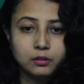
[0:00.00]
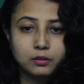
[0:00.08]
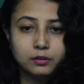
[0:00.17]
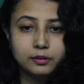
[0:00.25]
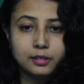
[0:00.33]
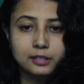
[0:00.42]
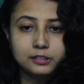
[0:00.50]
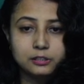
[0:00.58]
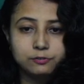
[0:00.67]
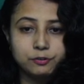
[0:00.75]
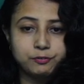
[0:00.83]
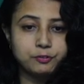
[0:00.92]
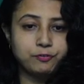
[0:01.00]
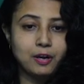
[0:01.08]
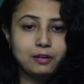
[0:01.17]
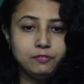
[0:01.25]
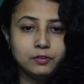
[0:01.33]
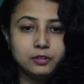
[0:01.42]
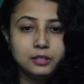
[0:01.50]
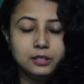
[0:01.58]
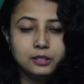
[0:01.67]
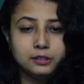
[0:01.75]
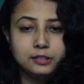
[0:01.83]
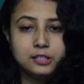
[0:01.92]
1955.
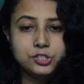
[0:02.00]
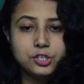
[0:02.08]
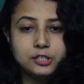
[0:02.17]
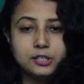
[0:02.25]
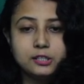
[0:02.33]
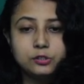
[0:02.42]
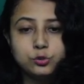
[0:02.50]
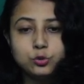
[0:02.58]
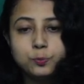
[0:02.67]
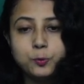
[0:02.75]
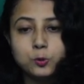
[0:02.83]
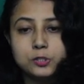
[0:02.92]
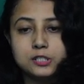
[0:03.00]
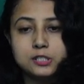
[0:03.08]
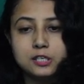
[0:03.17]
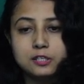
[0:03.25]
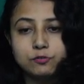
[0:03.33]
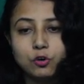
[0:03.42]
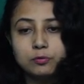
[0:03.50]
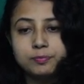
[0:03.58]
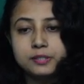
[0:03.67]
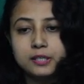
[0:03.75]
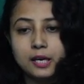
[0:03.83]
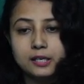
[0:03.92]
They stated two processes are involved in
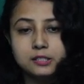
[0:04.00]
caries.